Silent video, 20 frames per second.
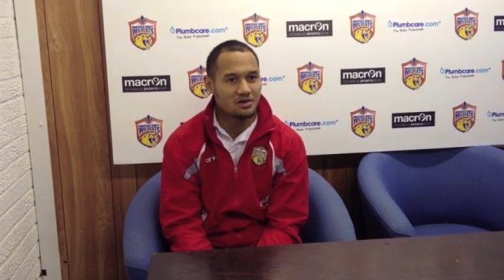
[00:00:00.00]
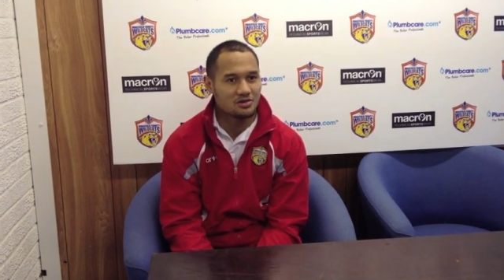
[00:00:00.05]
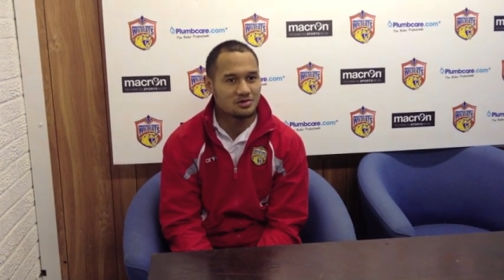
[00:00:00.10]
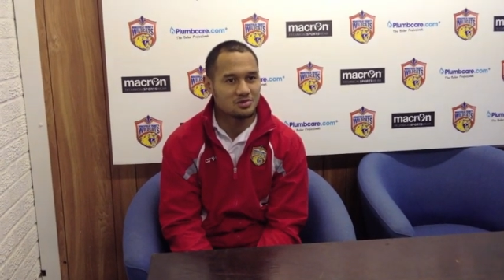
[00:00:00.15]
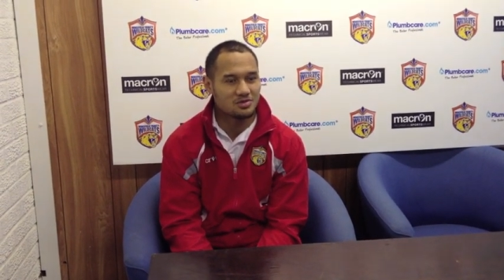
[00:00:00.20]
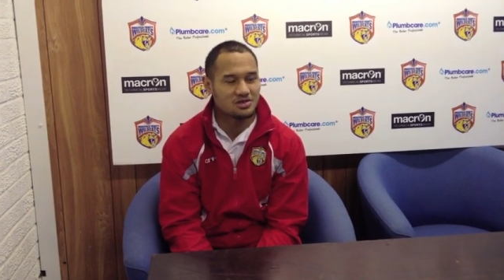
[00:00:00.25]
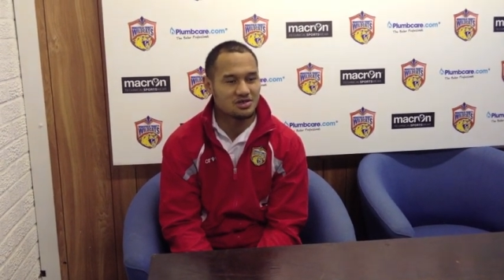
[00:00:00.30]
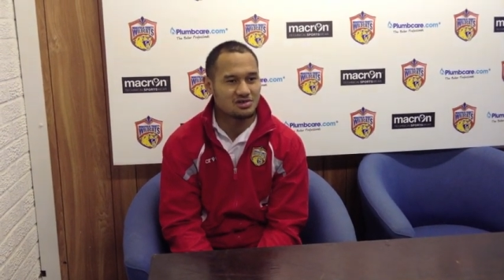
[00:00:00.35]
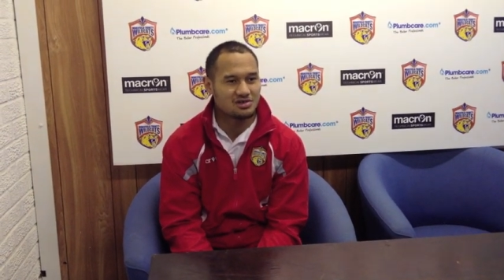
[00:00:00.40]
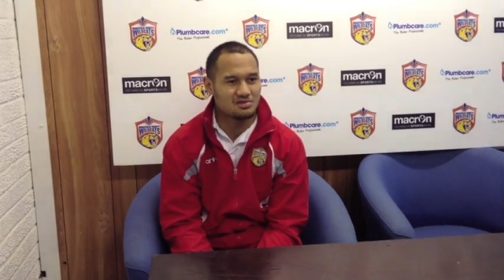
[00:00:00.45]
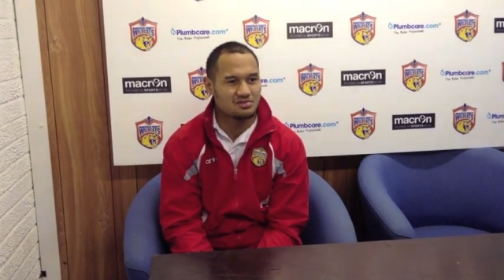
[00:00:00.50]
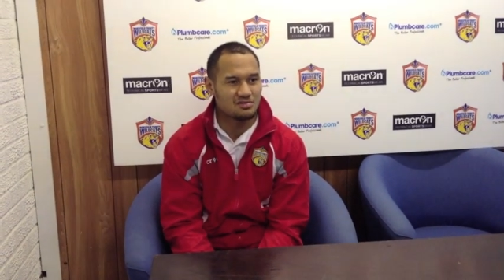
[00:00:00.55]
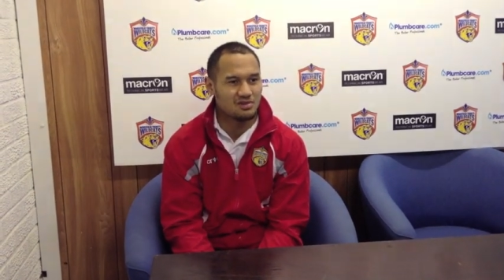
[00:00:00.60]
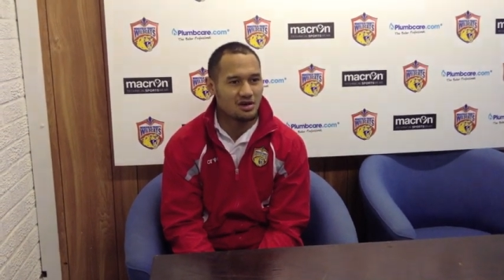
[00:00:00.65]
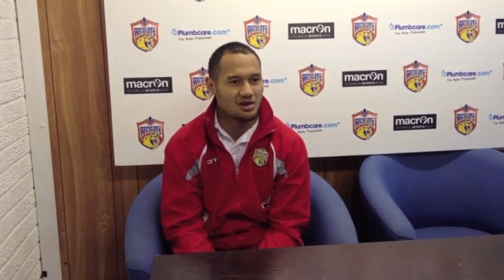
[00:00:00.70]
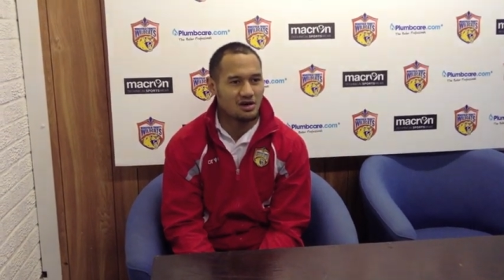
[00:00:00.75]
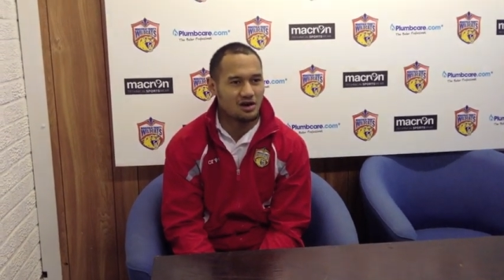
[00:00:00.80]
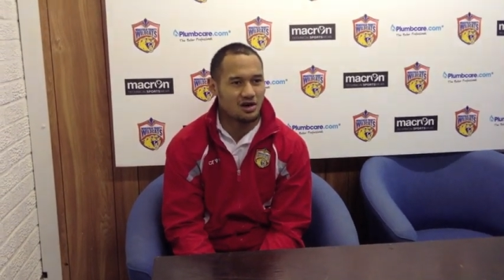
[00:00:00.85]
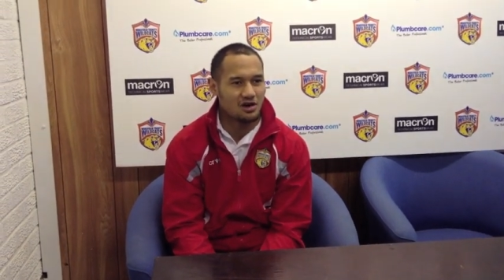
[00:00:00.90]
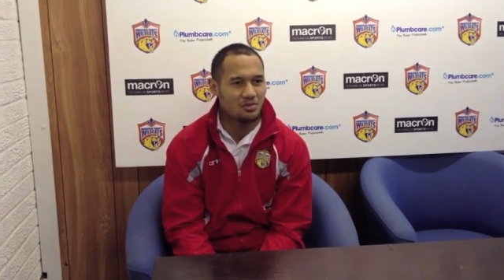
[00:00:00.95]
especially
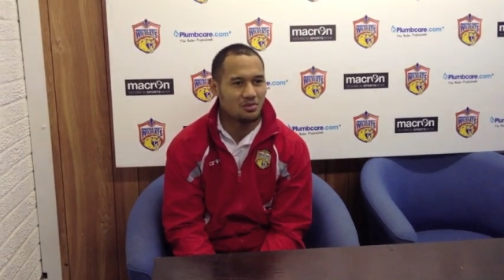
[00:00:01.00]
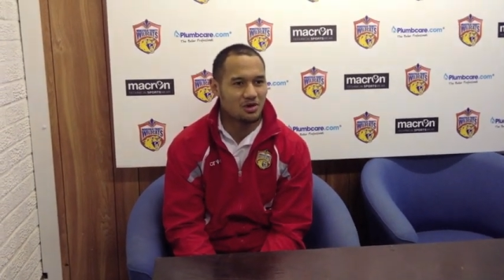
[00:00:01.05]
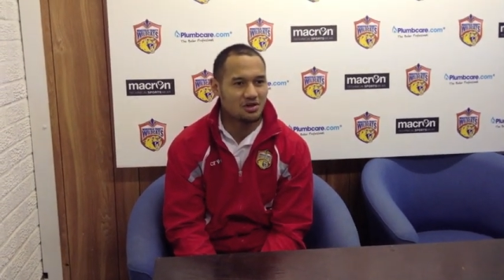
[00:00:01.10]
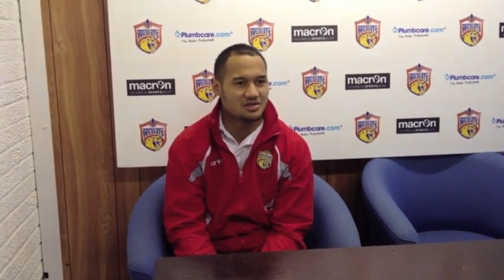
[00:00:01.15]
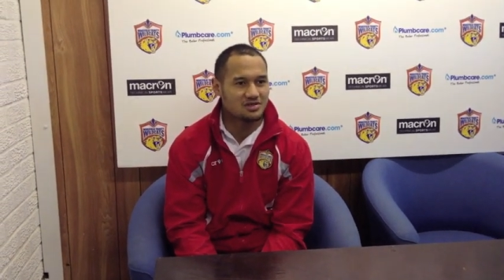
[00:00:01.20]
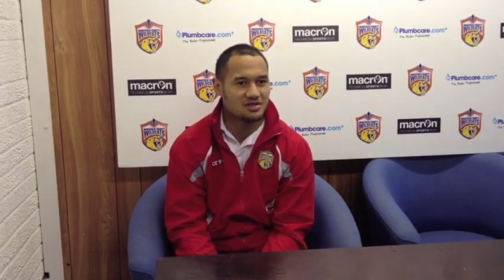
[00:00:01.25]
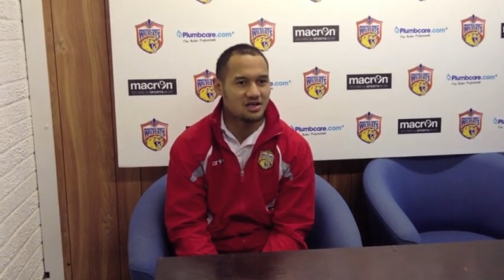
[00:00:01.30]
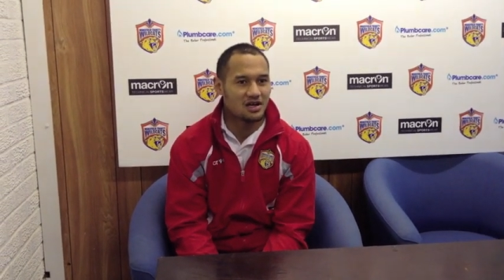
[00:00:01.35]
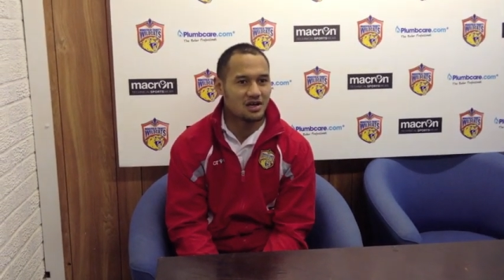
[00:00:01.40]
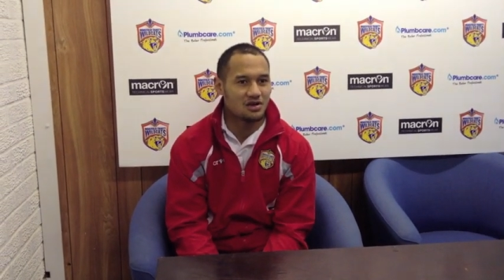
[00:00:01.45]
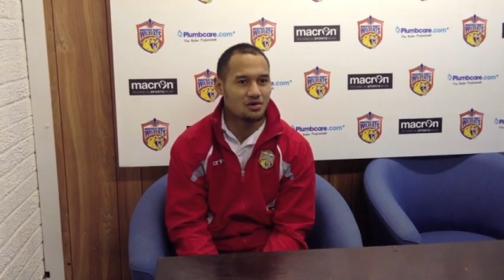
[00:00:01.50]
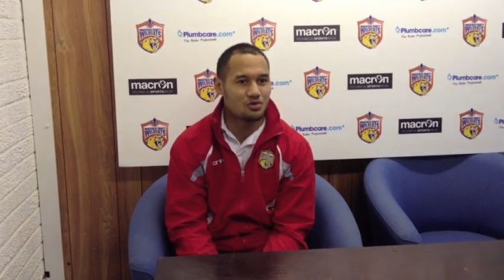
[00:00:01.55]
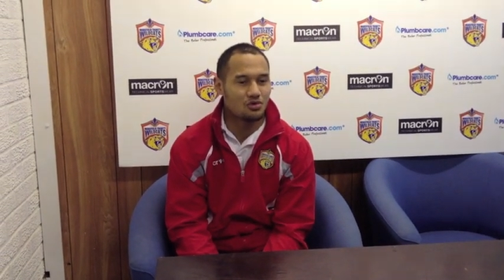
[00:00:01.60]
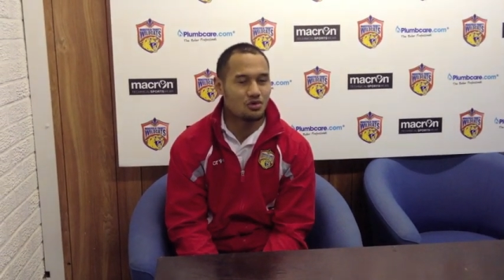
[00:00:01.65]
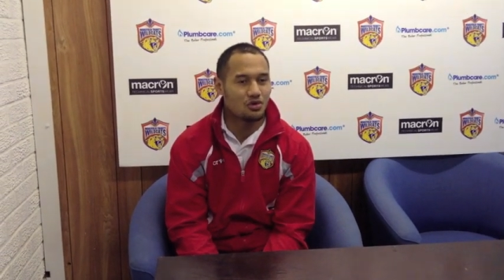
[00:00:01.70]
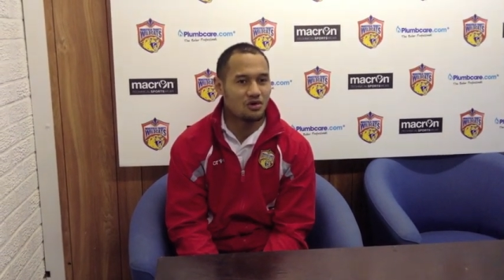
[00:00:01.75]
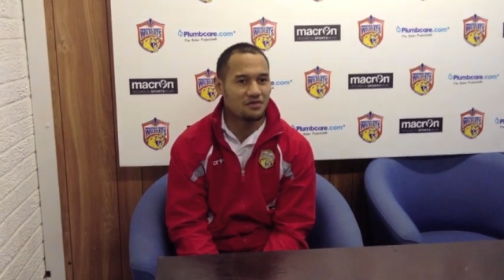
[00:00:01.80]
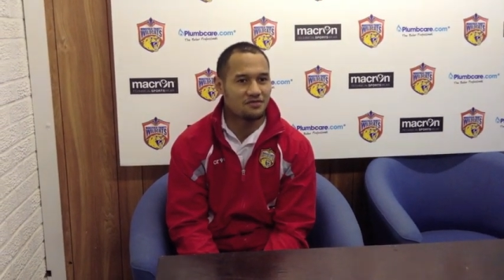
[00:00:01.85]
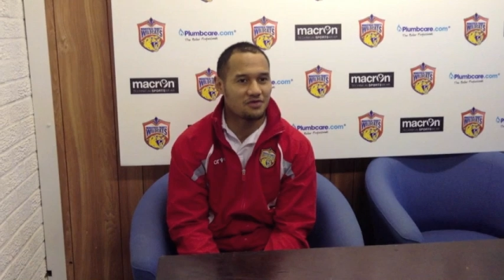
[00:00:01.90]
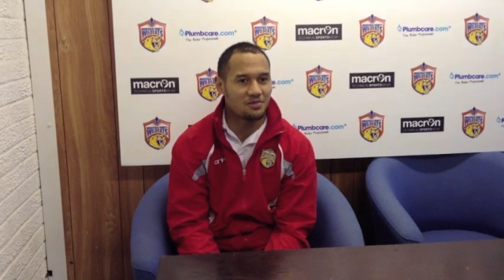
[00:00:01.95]
I don't mind starting
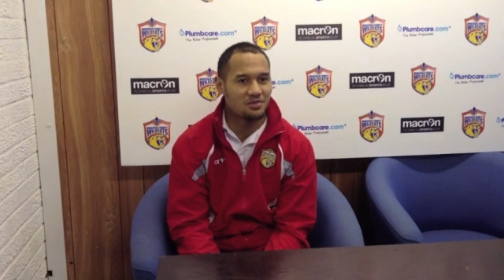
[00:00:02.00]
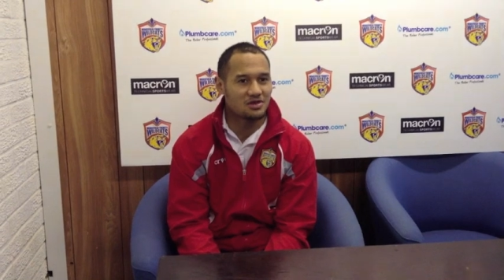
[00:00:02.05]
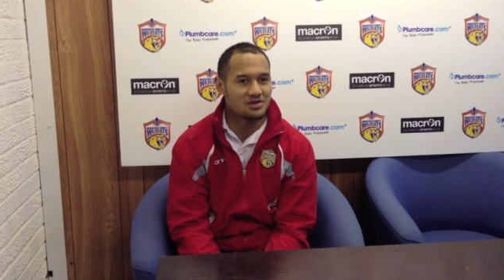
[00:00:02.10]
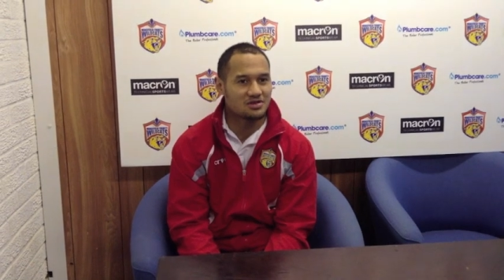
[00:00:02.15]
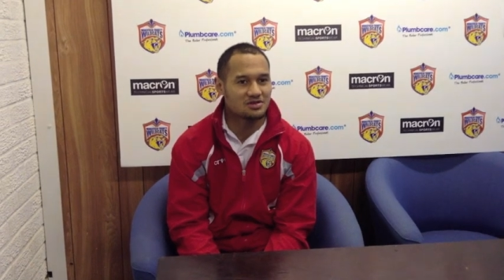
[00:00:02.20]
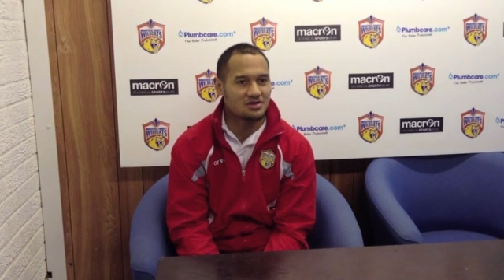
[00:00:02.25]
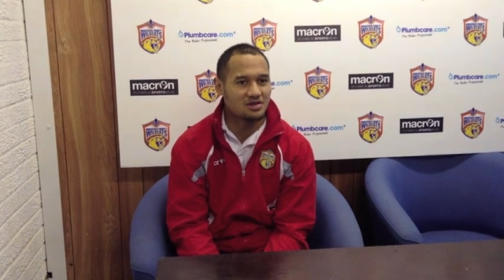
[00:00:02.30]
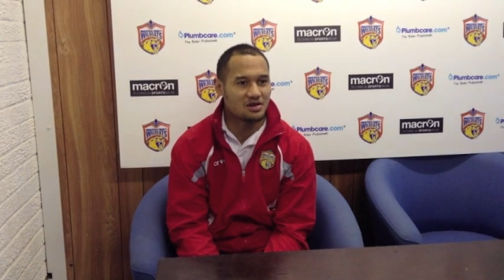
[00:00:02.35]
all off the bench.